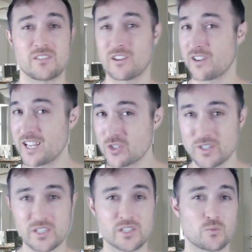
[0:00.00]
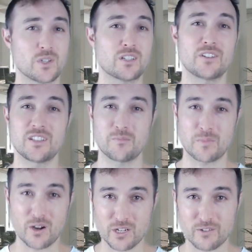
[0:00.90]
their interests, what they're in the
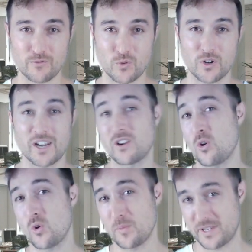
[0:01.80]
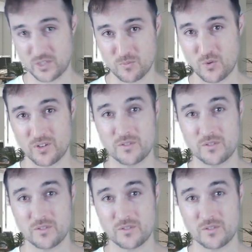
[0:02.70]
market for, and a whole bunch more.